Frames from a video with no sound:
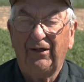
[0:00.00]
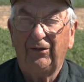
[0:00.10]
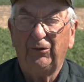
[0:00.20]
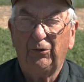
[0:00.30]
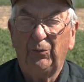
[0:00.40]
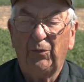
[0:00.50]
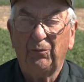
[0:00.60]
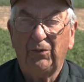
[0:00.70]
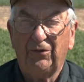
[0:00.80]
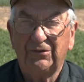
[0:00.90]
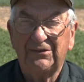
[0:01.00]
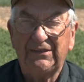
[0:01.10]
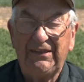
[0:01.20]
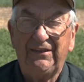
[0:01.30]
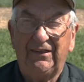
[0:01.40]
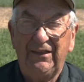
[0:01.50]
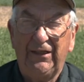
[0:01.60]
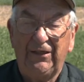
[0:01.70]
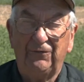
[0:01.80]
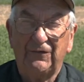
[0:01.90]
our new proposed seed
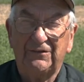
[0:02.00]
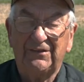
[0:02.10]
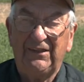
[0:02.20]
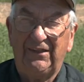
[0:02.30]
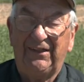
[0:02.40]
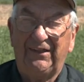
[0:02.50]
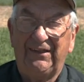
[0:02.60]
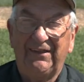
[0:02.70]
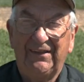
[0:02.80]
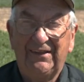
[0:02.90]
cleaning facility.